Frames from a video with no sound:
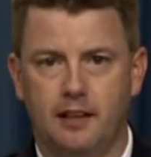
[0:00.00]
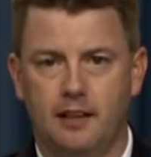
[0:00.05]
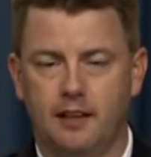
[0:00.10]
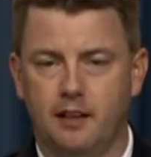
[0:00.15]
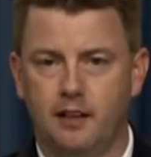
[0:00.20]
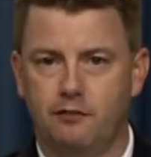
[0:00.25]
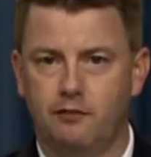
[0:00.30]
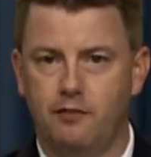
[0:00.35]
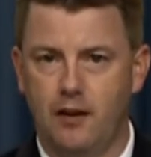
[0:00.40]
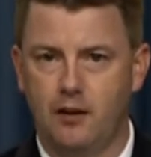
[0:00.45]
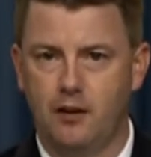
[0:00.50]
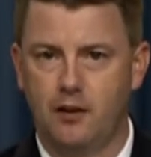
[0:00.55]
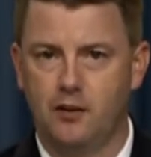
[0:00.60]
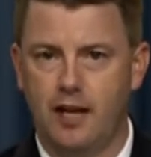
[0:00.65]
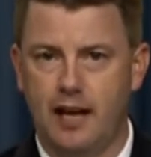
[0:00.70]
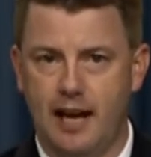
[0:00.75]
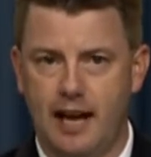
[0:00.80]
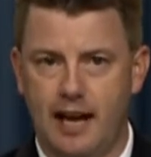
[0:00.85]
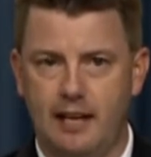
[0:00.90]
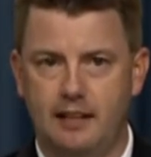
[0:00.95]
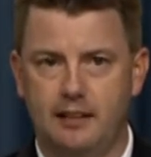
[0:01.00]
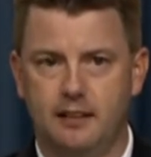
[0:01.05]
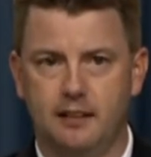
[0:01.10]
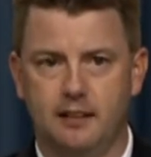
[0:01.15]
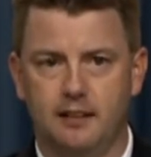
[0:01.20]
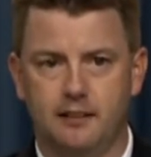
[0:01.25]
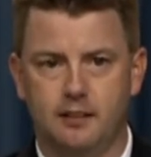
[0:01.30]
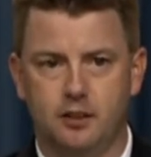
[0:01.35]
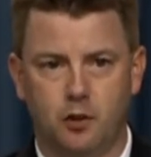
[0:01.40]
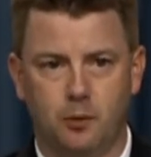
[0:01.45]
the failure they had,
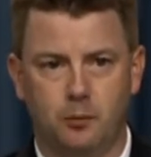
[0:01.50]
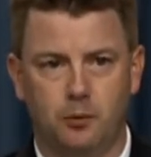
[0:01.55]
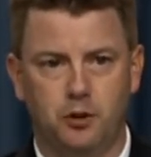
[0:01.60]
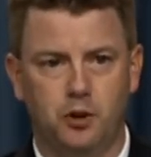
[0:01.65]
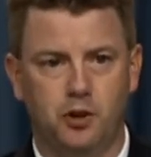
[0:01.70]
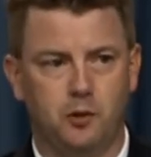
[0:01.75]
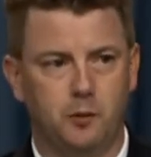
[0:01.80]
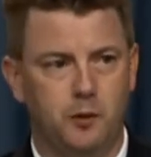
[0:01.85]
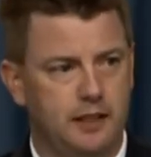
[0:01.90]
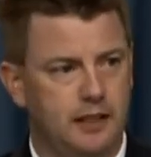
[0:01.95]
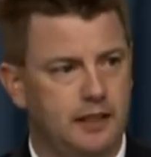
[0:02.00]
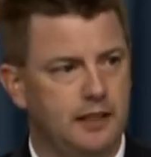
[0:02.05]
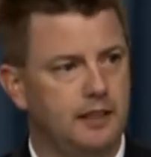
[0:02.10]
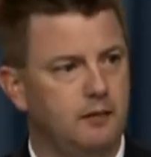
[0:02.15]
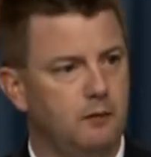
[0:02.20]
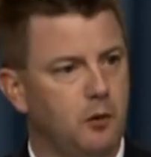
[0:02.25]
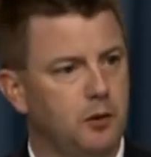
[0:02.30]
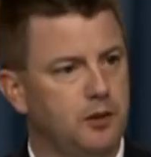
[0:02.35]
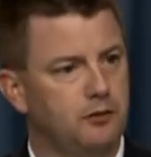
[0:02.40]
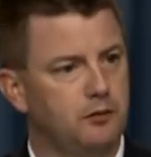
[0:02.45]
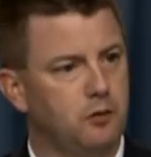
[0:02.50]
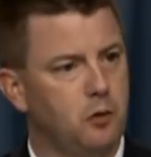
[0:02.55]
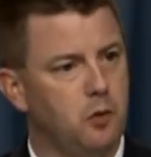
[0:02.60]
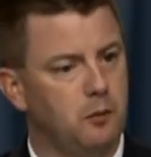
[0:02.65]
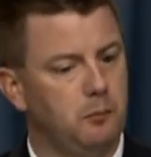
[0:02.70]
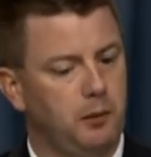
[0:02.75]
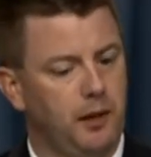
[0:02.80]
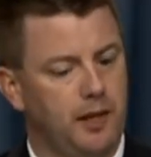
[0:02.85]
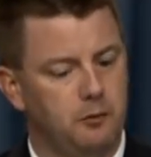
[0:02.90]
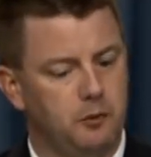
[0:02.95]
the troubleshooting we did, and what the
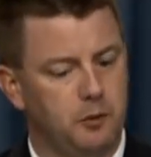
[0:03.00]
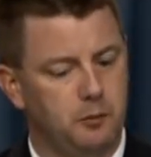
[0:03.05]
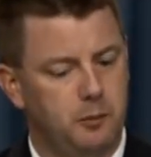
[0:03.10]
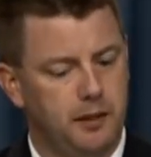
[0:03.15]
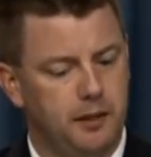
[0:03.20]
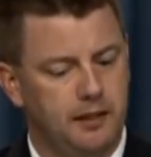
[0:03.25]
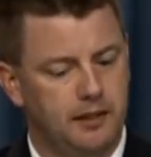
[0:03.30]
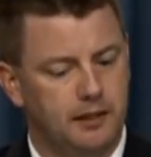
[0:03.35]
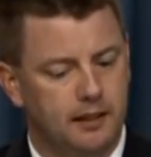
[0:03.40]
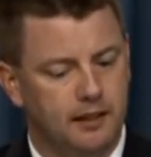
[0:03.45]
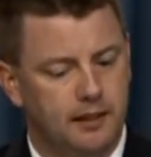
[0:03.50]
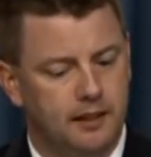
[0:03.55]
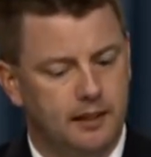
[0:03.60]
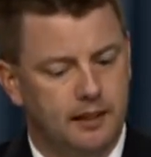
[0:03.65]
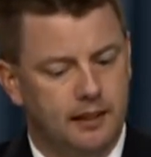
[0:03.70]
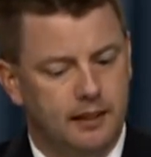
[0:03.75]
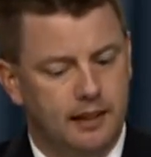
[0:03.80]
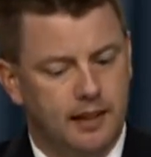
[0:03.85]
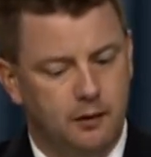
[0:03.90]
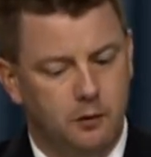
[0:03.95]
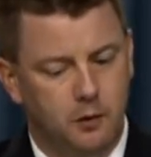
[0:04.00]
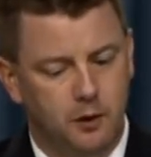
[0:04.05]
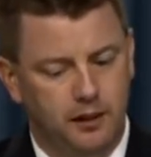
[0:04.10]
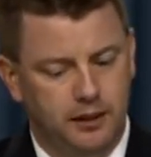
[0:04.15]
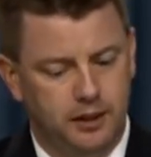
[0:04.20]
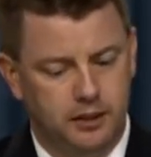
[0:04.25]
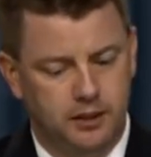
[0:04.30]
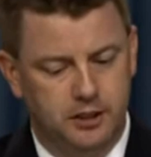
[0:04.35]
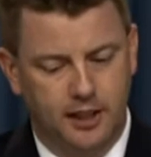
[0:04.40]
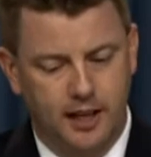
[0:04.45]
forward plan would be. And really,
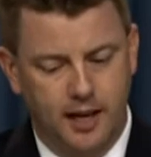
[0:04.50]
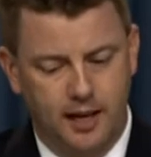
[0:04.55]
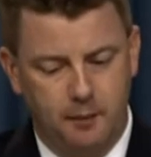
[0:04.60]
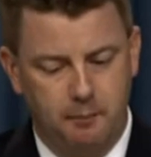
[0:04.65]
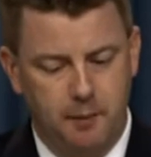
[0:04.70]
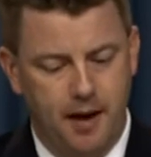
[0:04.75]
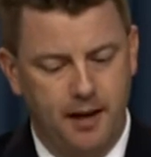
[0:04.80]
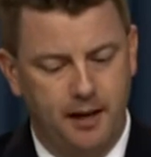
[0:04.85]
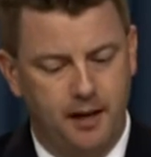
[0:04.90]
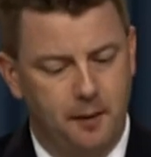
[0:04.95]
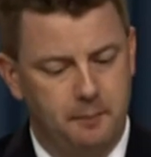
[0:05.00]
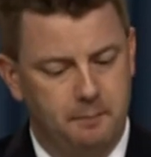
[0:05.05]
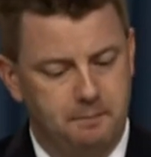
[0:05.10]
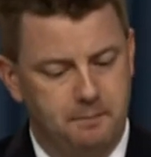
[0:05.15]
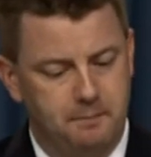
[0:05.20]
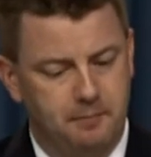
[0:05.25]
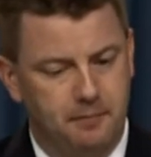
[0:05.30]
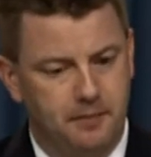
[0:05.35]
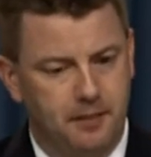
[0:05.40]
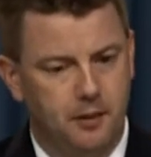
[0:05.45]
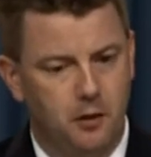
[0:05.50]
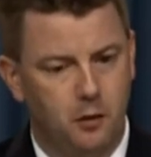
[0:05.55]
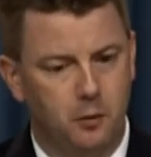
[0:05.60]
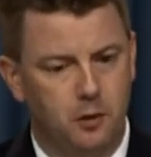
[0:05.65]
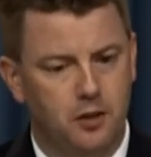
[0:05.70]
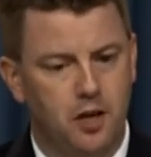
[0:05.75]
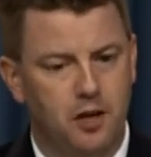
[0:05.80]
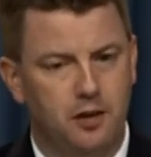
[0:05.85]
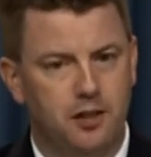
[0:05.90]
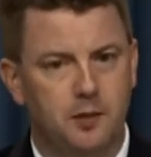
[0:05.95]
just to kind of back up, we're
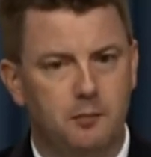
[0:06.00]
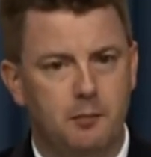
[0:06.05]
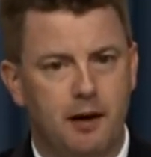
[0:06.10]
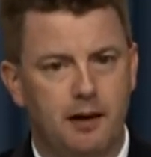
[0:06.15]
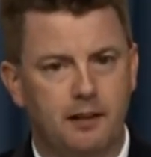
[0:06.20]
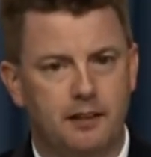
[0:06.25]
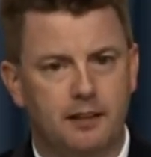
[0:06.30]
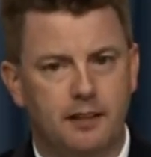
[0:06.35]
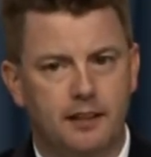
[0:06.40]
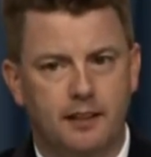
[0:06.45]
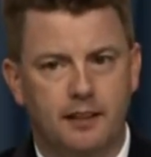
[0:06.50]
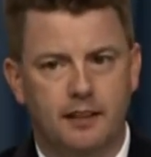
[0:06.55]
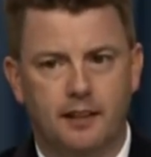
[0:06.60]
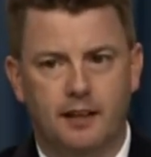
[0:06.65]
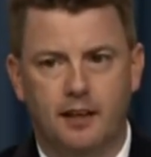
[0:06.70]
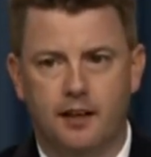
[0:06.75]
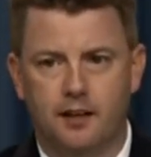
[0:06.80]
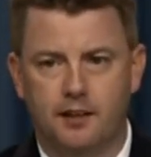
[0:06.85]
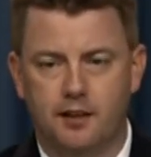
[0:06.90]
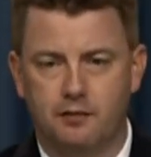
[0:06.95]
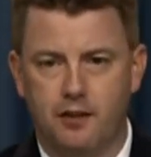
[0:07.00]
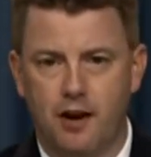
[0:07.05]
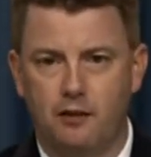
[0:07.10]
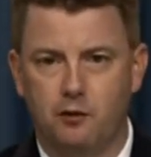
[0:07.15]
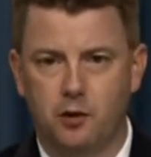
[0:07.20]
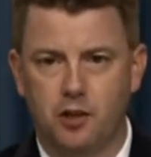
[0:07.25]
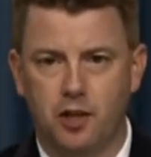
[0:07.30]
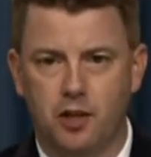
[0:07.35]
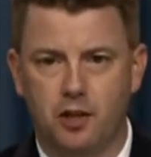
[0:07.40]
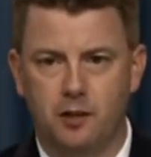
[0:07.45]
talking about the valve
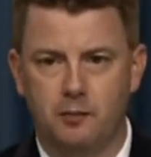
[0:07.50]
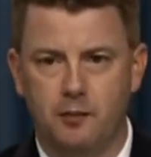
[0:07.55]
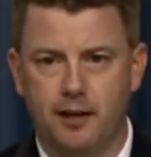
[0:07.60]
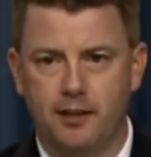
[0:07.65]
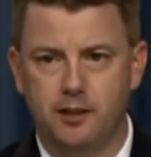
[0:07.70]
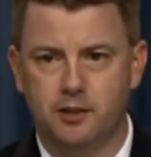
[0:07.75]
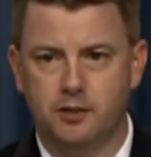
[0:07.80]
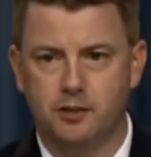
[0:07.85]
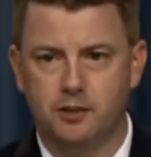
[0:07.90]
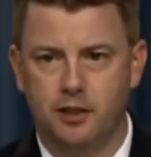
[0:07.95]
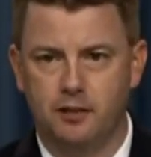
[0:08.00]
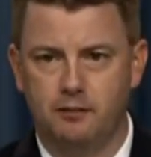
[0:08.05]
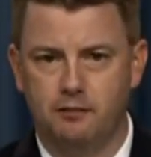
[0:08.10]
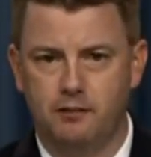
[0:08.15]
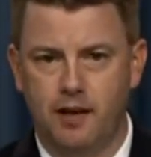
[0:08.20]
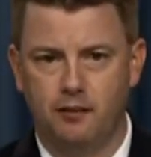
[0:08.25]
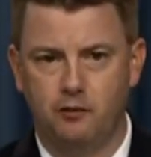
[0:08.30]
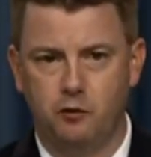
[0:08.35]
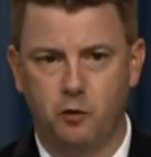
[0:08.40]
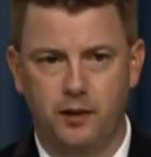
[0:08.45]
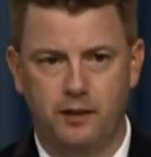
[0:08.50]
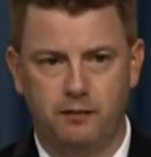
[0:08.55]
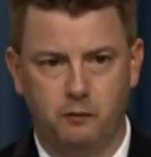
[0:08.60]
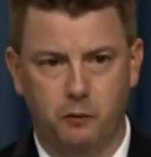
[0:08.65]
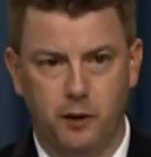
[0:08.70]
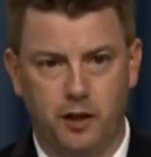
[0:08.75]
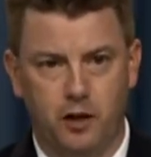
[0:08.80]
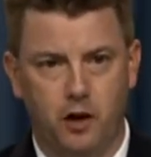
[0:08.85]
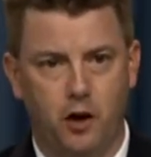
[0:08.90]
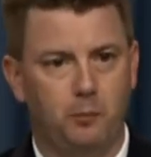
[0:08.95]
we're talking about is a valve
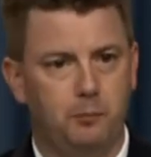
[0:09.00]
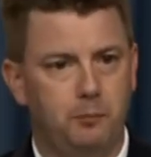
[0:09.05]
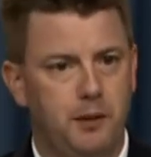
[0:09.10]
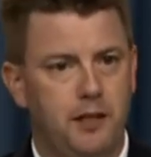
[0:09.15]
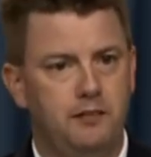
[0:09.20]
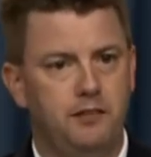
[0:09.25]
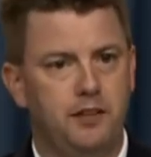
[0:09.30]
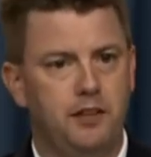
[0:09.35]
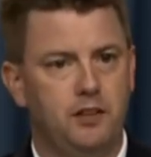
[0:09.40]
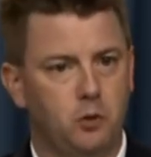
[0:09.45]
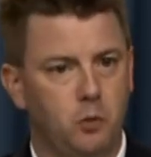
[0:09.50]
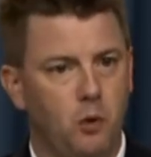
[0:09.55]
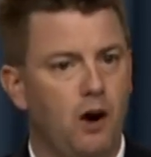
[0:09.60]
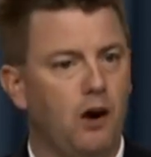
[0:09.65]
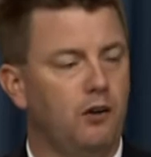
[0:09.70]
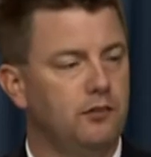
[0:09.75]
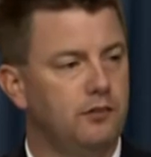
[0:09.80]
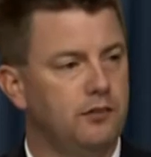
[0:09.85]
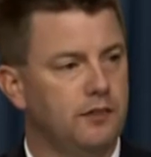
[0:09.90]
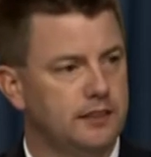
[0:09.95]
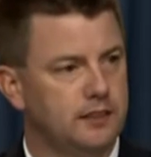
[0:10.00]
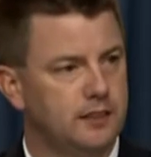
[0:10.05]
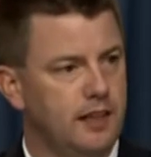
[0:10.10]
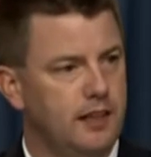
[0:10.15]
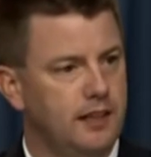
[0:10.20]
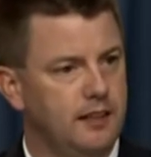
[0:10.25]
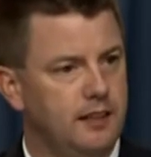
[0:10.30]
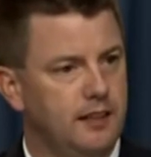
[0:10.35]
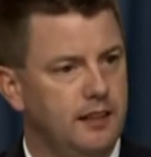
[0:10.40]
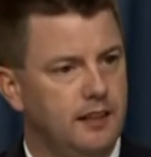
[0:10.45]
we call PV12. It's a